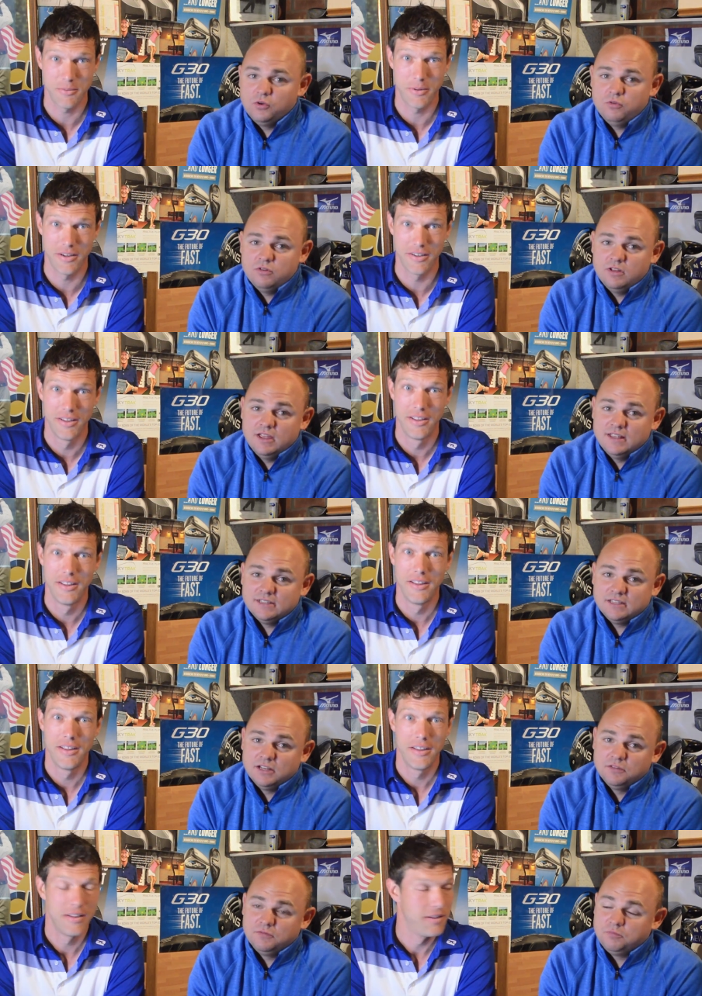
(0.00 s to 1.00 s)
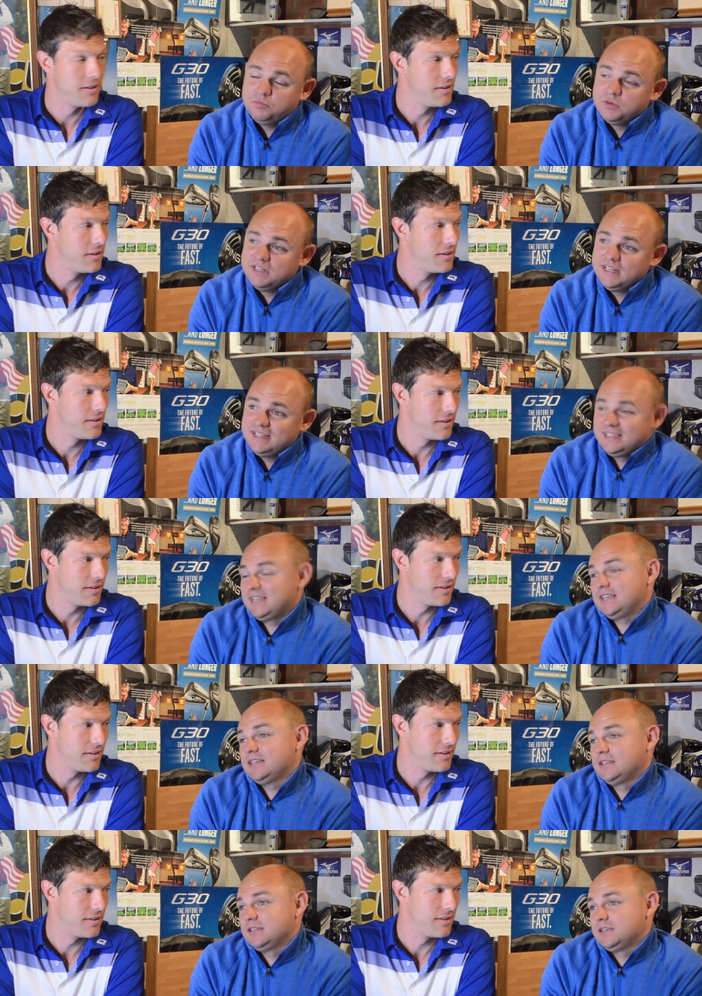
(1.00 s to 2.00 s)
Speaker 1: to win. instead of
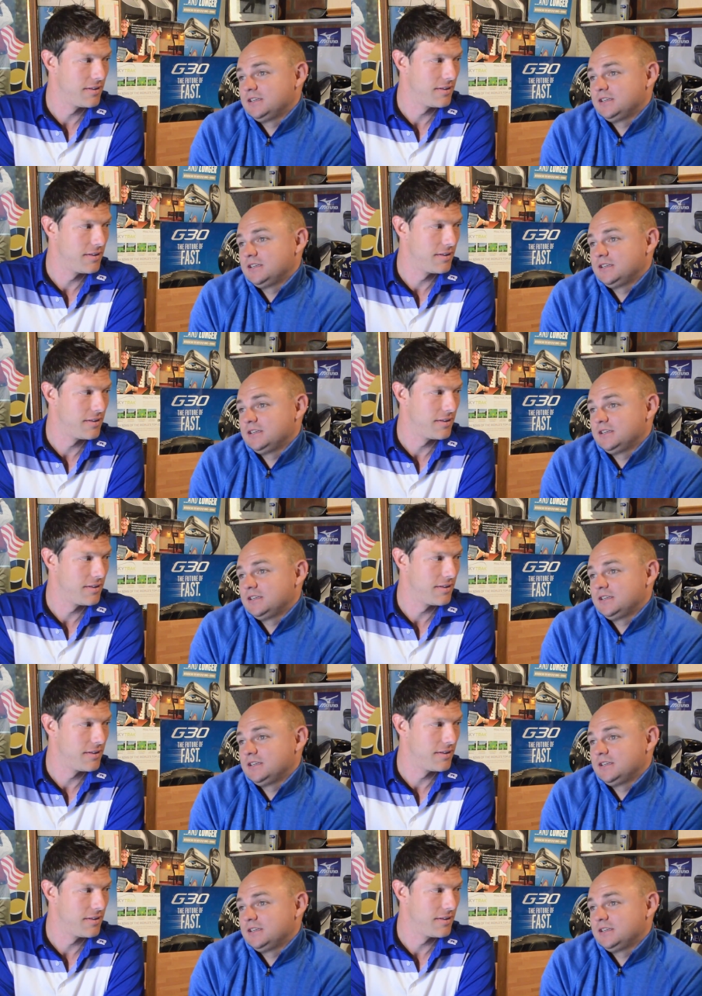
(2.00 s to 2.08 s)
predicting